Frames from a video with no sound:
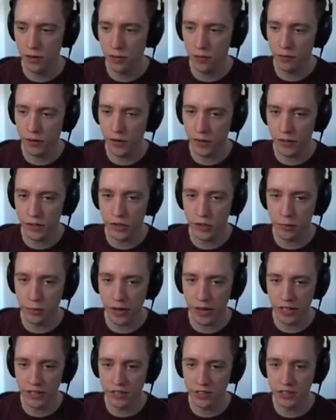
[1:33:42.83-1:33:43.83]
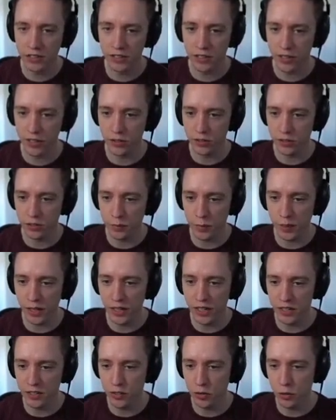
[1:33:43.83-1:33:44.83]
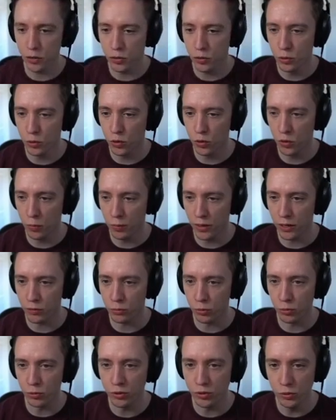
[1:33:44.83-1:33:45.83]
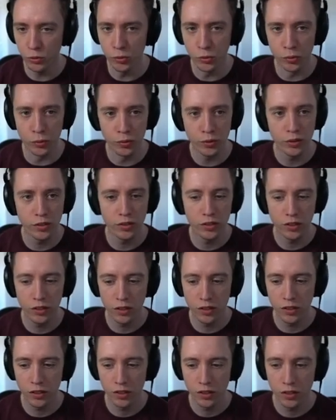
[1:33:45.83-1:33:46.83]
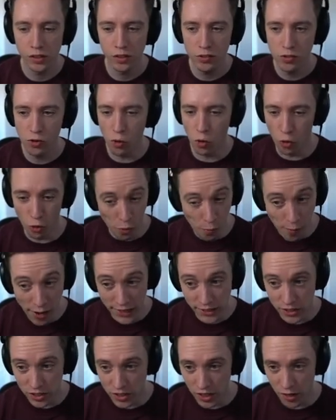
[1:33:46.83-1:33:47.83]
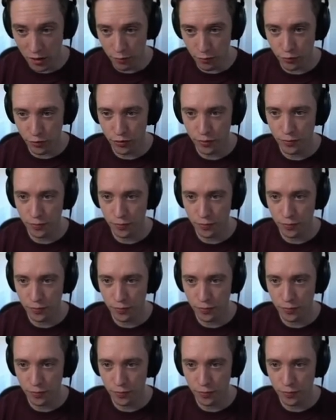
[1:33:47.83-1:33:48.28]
in very dramatic scenarios. But he does do a cool combat roll. Ooh. All my stuff?